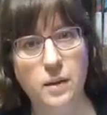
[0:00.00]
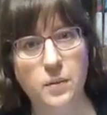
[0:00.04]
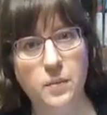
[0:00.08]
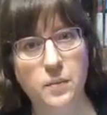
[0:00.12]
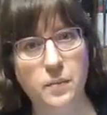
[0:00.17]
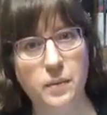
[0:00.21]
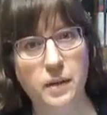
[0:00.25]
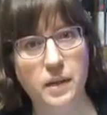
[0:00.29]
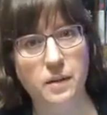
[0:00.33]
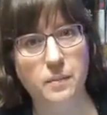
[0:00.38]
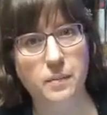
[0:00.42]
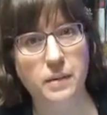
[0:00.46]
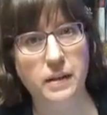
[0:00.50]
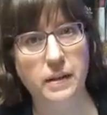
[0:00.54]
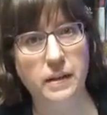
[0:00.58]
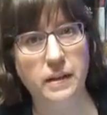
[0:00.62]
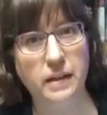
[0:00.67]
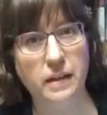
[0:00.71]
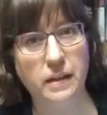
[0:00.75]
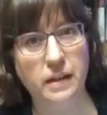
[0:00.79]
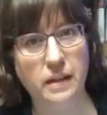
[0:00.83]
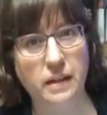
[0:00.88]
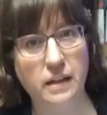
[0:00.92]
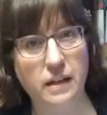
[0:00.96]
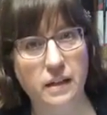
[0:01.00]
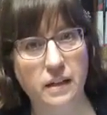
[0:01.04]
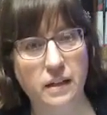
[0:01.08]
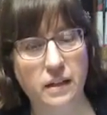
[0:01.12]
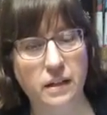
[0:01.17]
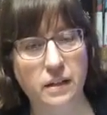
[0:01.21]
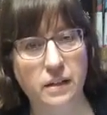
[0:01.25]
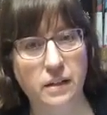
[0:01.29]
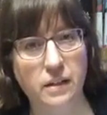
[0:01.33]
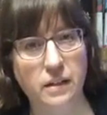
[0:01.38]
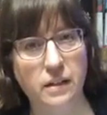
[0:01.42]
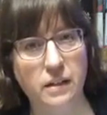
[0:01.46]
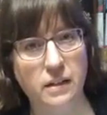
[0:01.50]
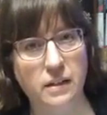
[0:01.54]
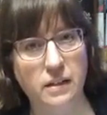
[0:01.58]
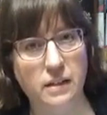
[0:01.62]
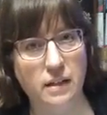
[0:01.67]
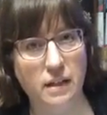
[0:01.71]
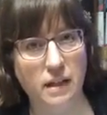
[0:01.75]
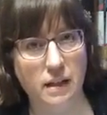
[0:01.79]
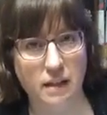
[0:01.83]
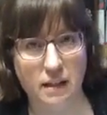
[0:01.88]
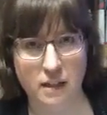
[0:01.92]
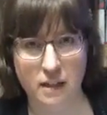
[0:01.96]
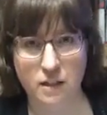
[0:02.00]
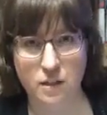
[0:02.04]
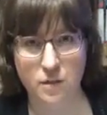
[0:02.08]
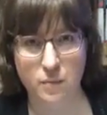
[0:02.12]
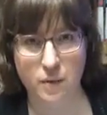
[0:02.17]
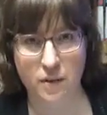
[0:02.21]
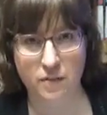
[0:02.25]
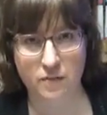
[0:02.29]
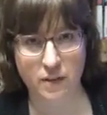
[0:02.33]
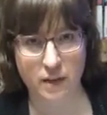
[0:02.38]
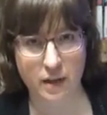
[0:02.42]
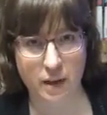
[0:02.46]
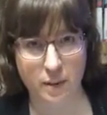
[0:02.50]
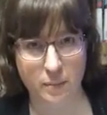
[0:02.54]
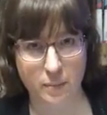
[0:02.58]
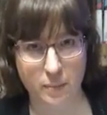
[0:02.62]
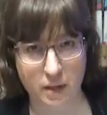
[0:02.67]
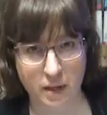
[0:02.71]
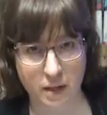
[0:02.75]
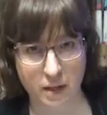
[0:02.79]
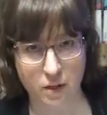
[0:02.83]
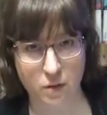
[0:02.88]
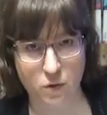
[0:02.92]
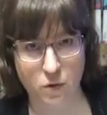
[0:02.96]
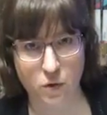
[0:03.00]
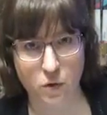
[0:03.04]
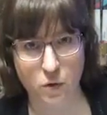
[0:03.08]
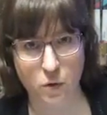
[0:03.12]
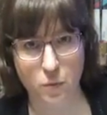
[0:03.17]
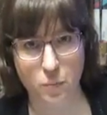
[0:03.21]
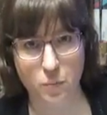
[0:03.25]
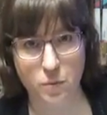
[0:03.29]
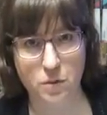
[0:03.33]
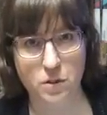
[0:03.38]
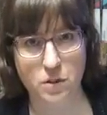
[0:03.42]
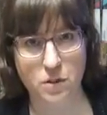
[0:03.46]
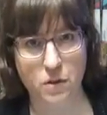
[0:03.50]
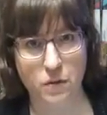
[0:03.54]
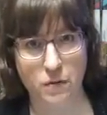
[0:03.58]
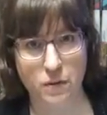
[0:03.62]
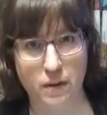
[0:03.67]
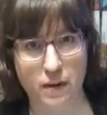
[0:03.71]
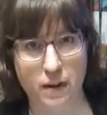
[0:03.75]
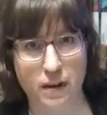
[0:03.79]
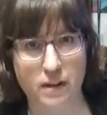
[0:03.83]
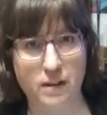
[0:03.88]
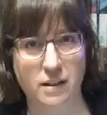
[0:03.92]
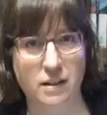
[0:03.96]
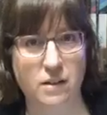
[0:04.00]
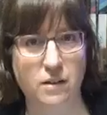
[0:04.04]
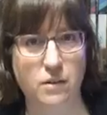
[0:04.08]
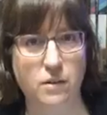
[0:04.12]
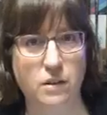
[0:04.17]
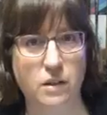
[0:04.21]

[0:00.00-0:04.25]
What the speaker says: maybe getting into my VIP group so that you